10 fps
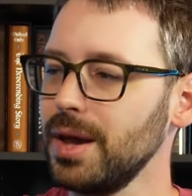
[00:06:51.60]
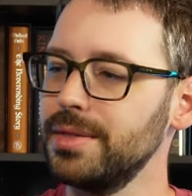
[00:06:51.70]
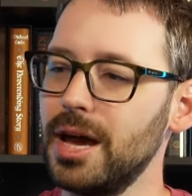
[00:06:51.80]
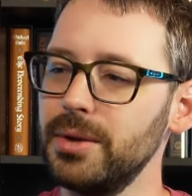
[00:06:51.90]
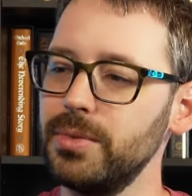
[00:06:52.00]

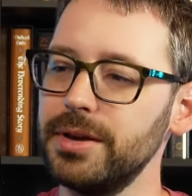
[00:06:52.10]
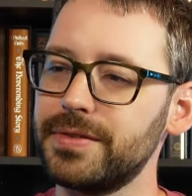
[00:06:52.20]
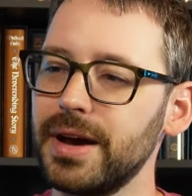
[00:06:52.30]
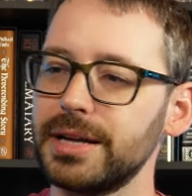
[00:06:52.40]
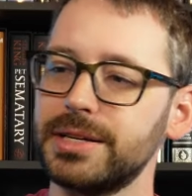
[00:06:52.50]
Then
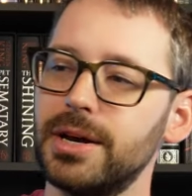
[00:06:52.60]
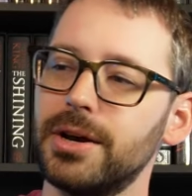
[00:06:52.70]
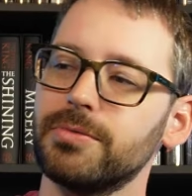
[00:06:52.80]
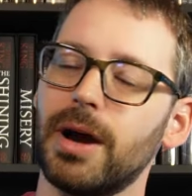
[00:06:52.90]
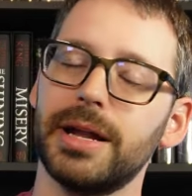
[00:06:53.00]
we've got,
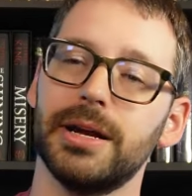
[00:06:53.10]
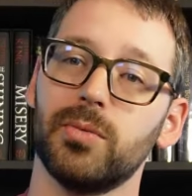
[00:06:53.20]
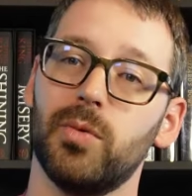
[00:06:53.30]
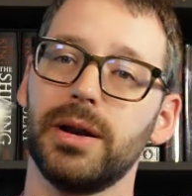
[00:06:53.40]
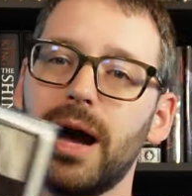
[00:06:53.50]
right here,
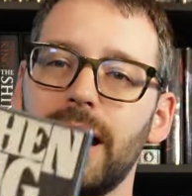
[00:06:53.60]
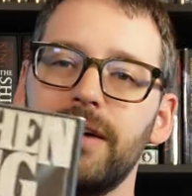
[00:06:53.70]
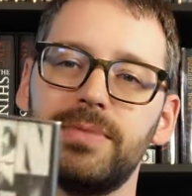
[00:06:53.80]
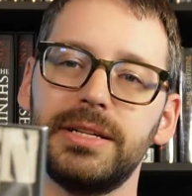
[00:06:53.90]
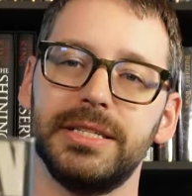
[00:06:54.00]
one I
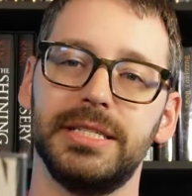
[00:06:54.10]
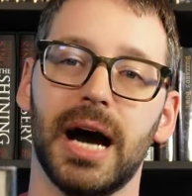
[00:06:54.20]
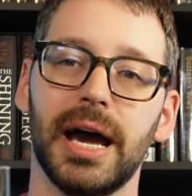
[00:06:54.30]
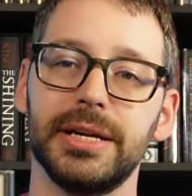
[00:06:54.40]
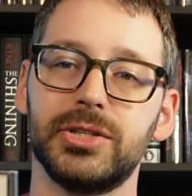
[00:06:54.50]
have been
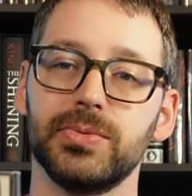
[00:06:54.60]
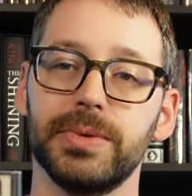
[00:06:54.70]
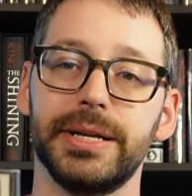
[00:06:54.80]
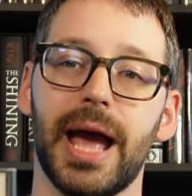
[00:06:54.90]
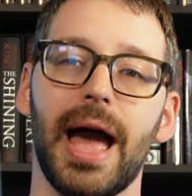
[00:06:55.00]
dying to
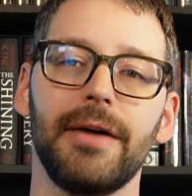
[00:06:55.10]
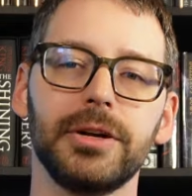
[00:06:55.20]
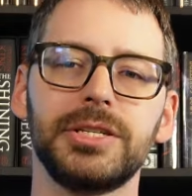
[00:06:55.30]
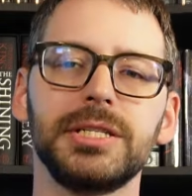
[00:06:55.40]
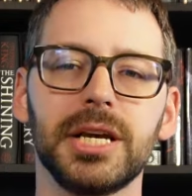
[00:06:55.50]
read
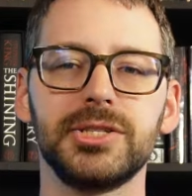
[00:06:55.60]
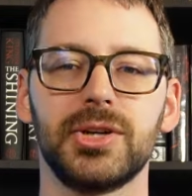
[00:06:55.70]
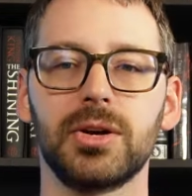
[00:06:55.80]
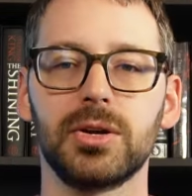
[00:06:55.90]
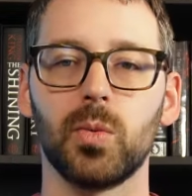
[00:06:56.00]
ever since I
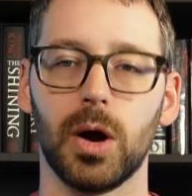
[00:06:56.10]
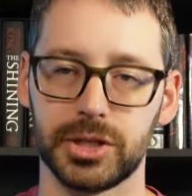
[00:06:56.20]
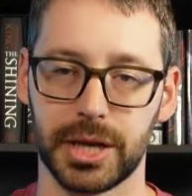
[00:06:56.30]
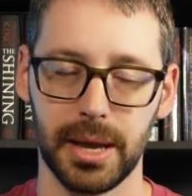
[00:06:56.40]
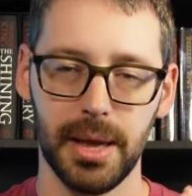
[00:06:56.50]
started
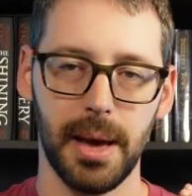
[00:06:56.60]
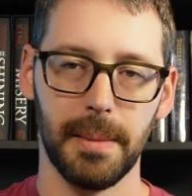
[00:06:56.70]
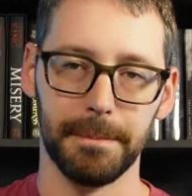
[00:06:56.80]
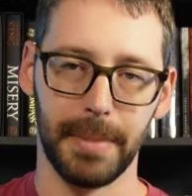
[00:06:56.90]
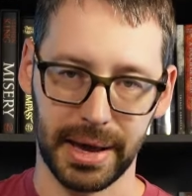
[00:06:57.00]
watching
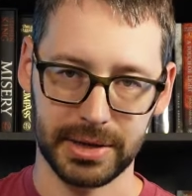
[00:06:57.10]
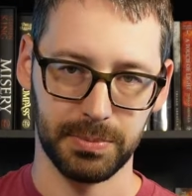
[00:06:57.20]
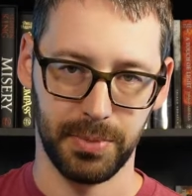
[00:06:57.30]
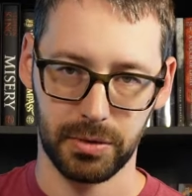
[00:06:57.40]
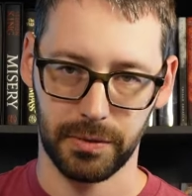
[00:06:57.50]
Mike's
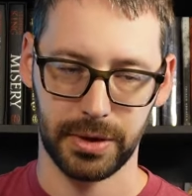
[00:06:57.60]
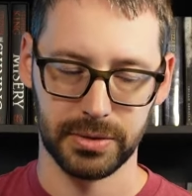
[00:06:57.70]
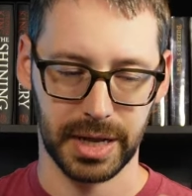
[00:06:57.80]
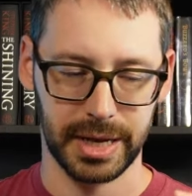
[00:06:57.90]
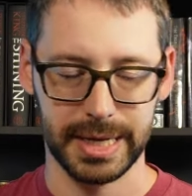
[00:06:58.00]
book
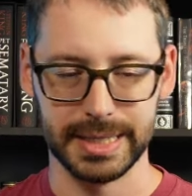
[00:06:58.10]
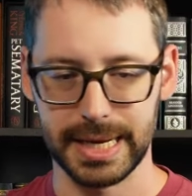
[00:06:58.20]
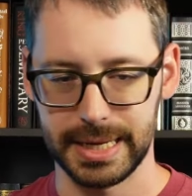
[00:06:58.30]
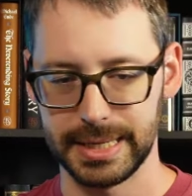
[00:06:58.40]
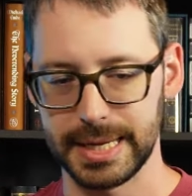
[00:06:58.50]
reviews. And he
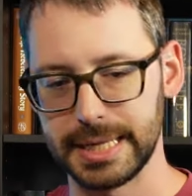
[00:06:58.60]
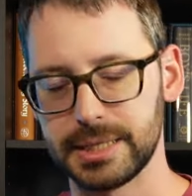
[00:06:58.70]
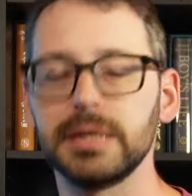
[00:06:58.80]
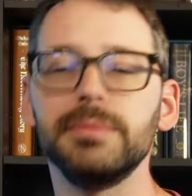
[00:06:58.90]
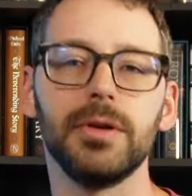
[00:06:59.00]
did his
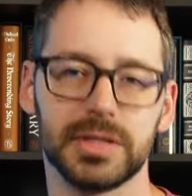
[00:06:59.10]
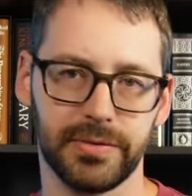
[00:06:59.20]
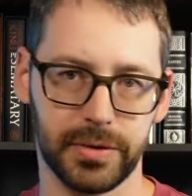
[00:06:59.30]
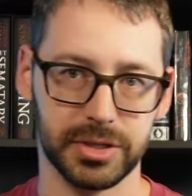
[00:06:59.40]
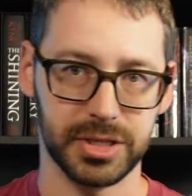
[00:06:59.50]
Into the Multiverse